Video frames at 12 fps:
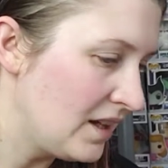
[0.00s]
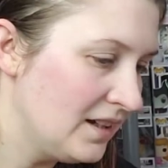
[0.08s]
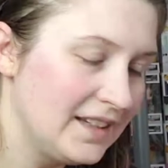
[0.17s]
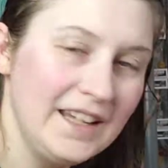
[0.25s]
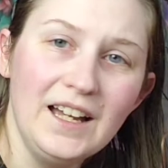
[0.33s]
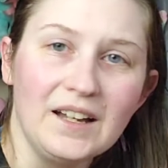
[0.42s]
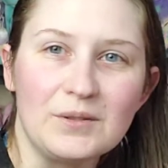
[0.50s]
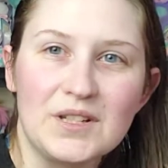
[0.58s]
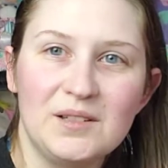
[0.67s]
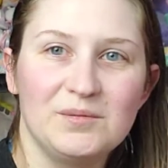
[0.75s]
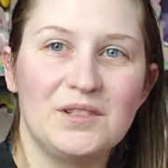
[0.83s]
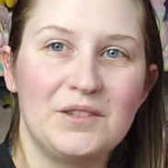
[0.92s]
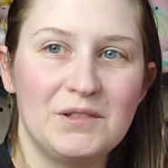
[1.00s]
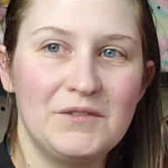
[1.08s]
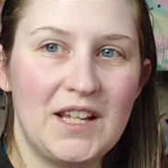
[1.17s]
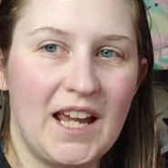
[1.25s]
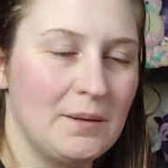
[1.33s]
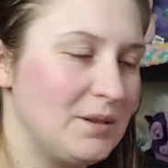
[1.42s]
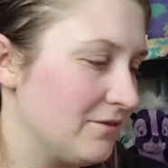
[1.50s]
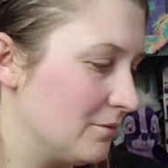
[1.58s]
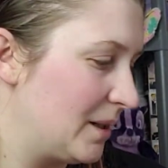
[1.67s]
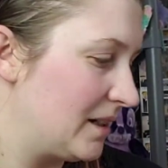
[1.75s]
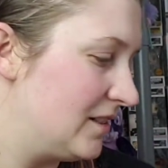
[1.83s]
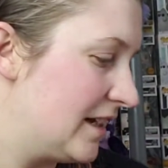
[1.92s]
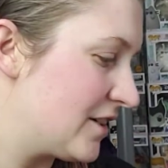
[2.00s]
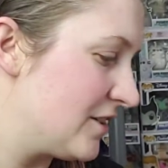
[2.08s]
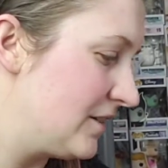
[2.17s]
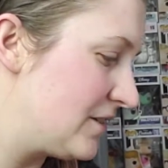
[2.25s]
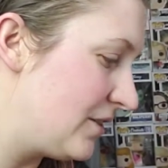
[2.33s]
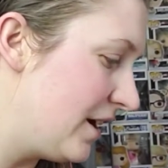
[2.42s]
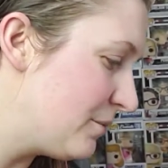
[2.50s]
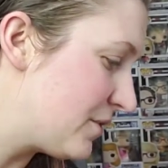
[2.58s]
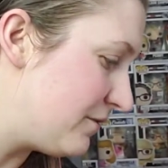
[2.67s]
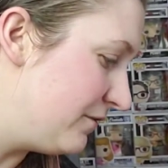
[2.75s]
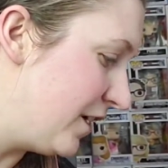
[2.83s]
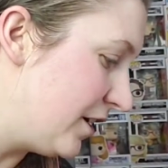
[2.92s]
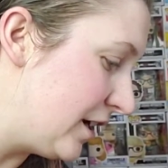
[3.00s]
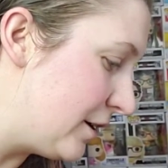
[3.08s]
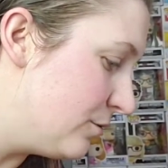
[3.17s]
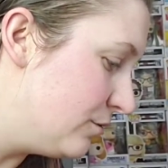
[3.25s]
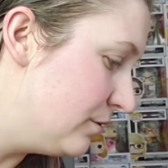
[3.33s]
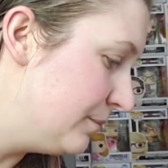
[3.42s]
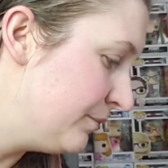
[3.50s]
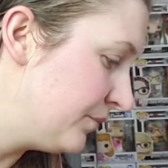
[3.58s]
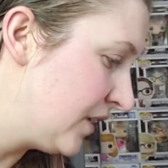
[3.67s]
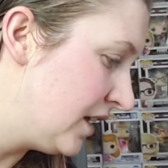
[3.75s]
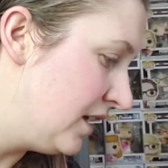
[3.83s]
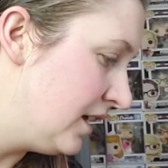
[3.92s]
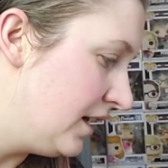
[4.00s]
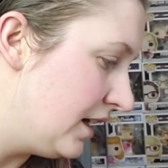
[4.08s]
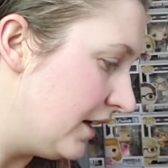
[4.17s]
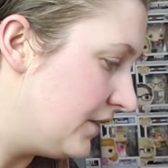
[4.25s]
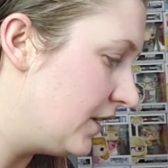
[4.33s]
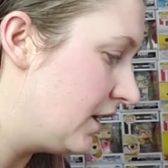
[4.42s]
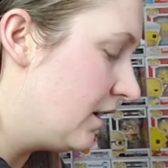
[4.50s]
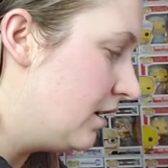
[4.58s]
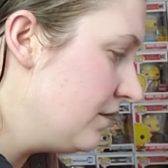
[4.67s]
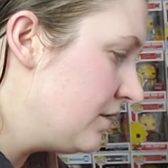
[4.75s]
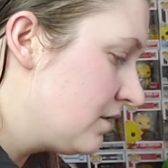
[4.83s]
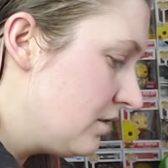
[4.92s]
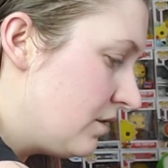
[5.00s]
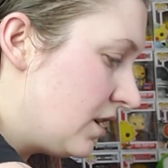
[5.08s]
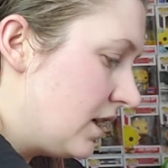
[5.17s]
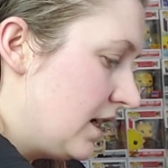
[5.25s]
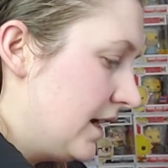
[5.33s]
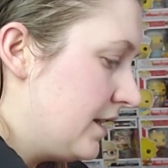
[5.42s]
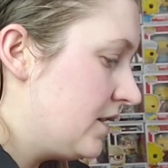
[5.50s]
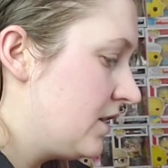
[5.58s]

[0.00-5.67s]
yeah, I was able to thrift a Cabby for my collection, so that was very cool. And then I also got